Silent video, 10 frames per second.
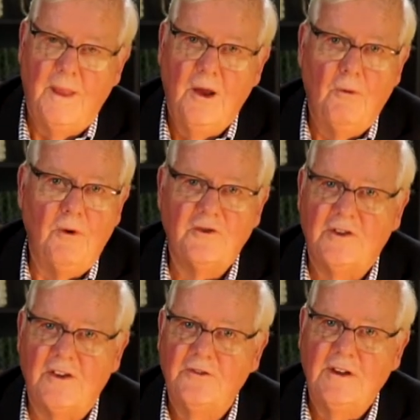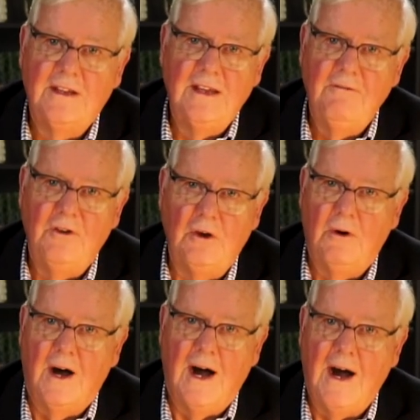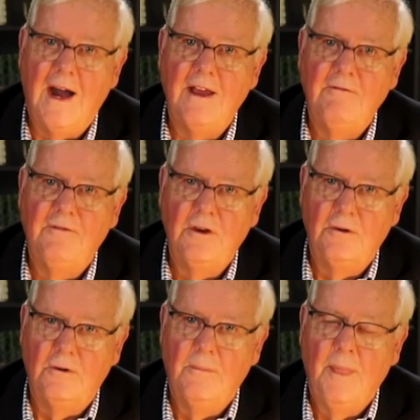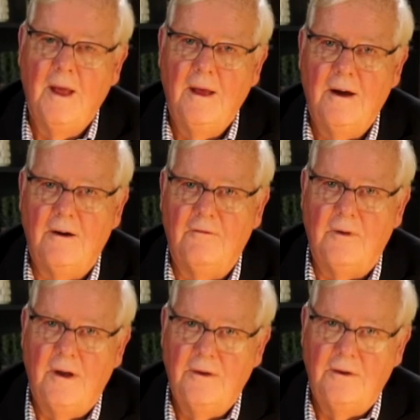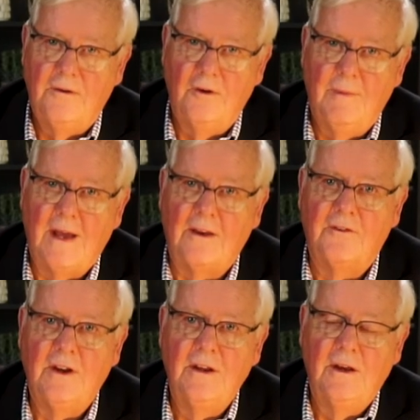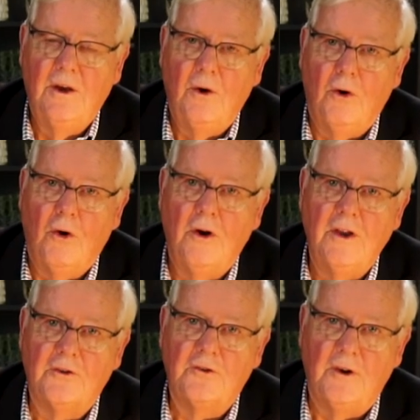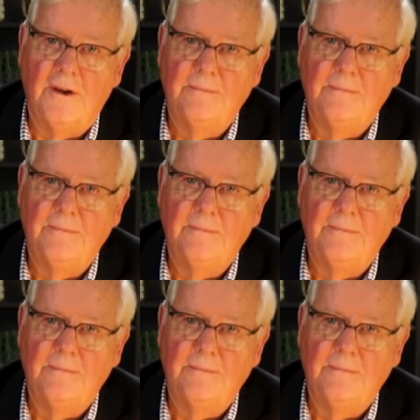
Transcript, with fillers: which doesn't give you a high view of humanity or history.